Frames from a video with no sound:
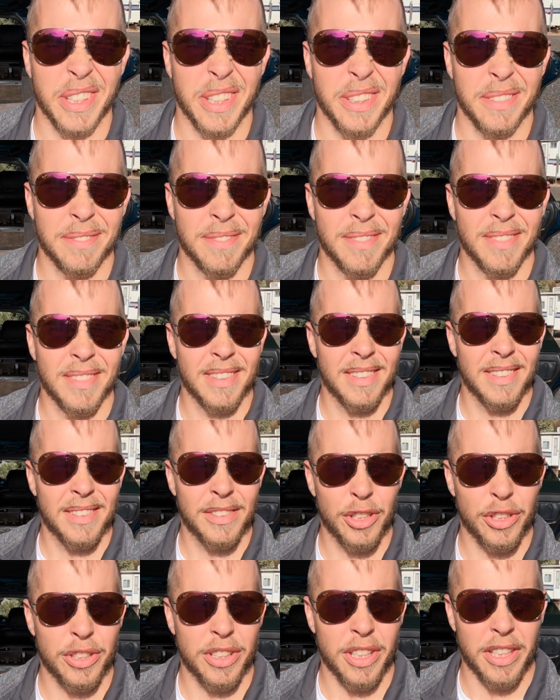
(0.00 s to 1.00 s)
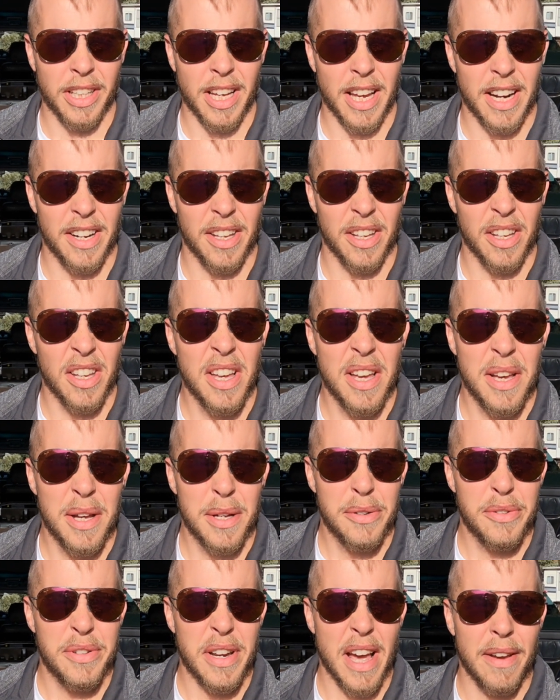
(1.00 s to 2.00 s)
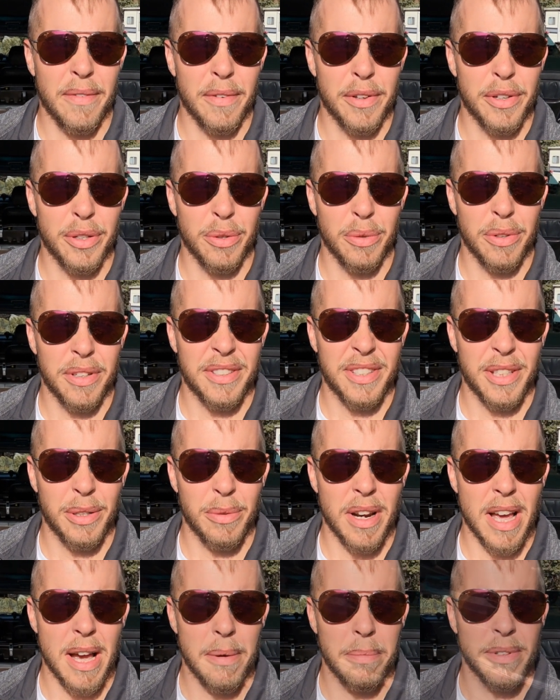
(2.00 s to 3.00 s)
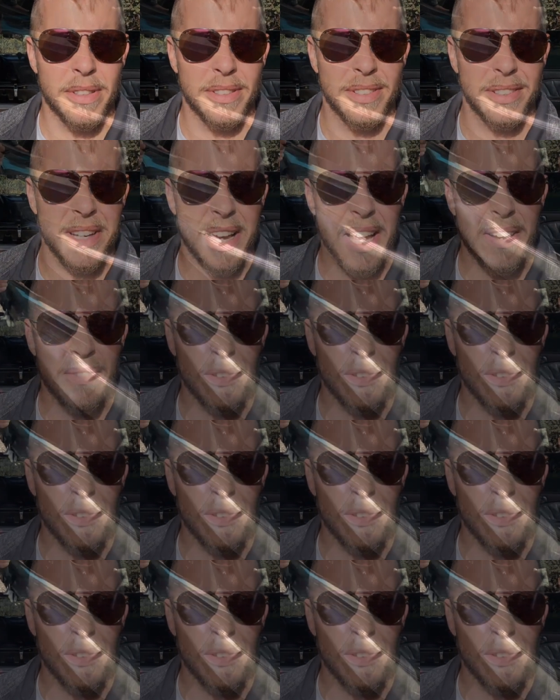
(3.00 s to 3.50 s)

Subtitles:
thing. Just gonna kind of dive into it and see what happens.